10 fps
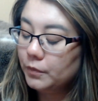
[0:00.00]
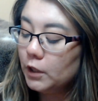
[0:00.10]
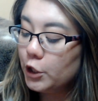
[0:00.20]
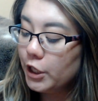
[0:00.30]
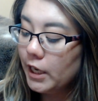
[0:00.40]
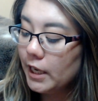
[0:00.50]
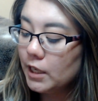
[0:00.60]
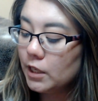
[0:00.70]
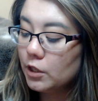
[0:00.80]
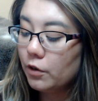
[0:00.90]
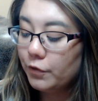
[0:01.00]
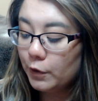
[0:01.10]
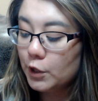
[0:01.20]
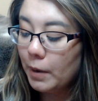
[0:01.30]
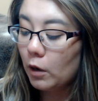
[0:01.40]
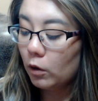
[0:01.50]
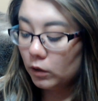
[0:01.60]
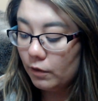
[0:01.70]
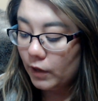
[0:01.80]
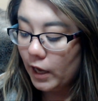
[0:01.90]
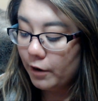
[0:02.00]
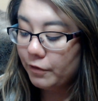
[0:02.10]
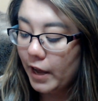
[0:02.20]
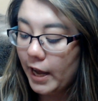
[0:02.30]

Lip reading: She is confused about her love life